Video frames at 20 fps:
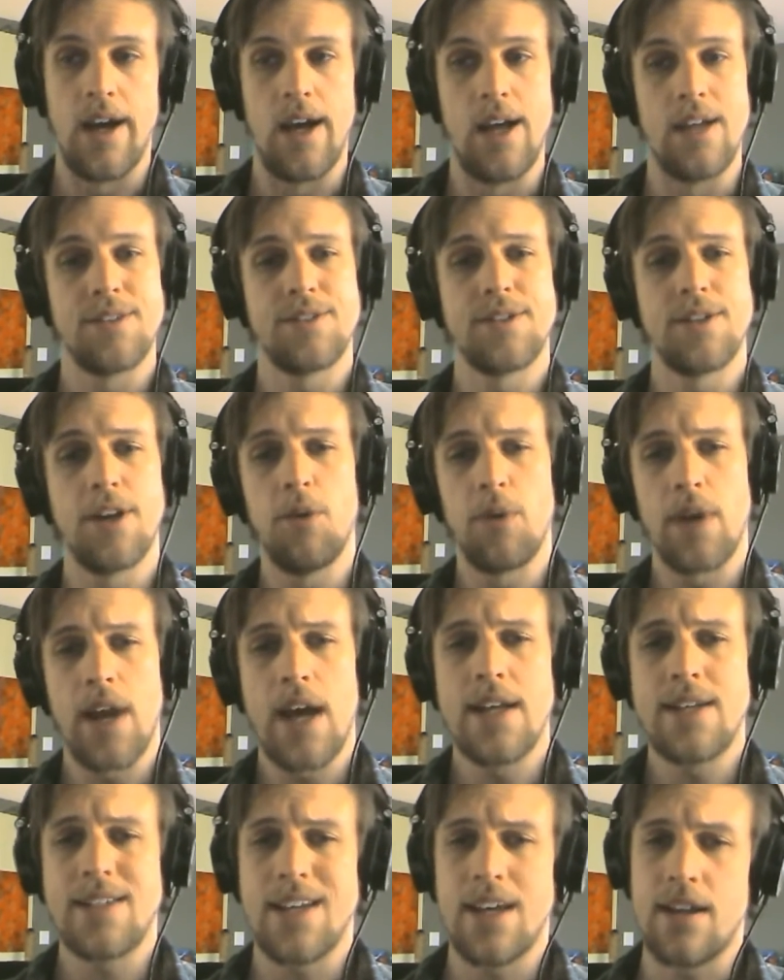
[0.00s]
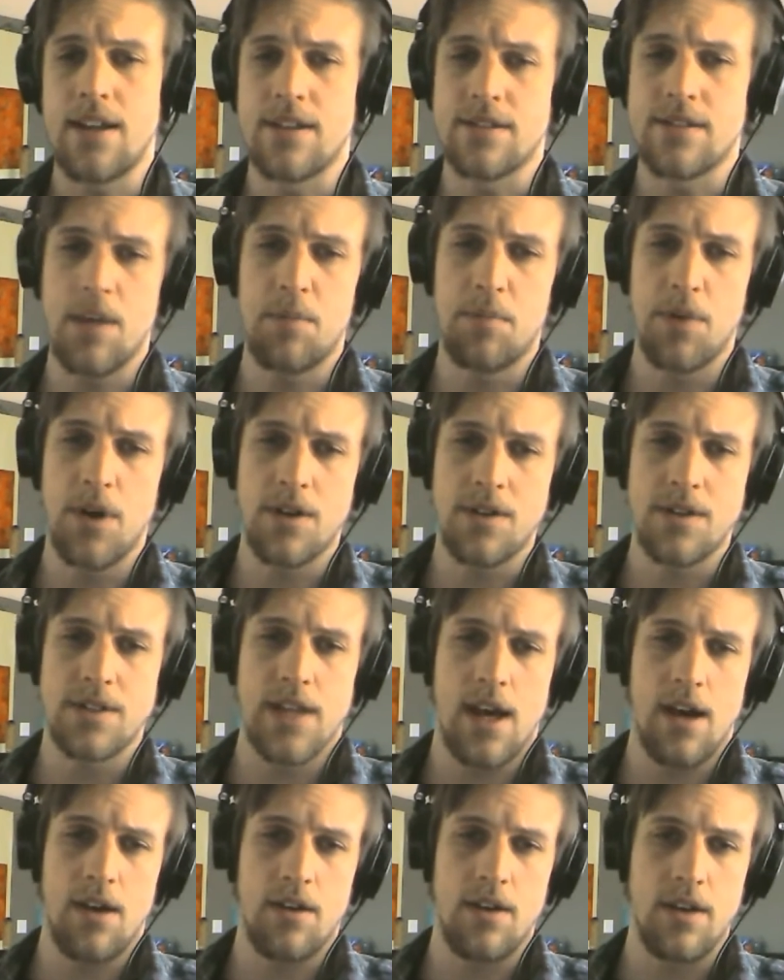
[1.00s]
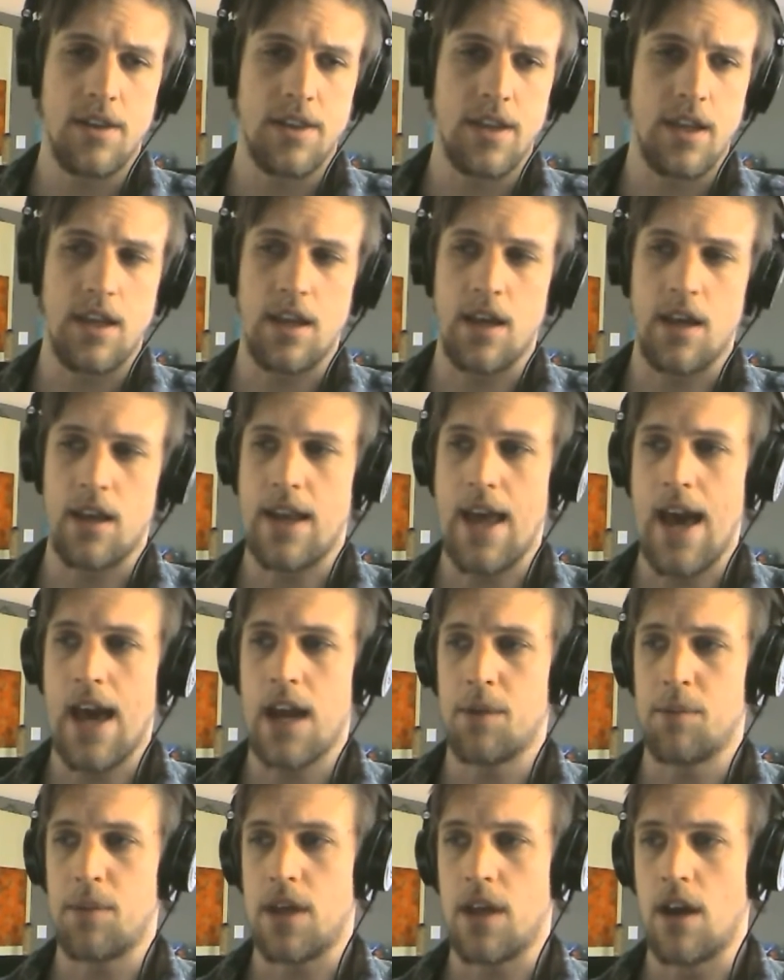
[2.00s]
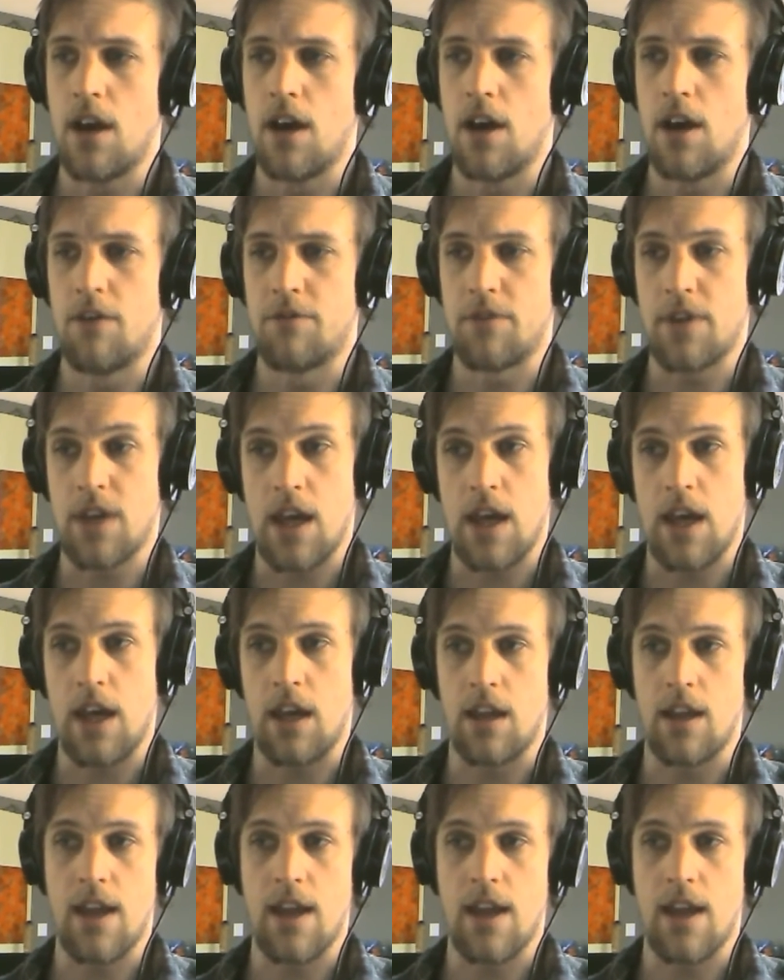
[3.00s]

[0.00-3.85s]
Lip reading: So what I did is I broke down the anatomy of an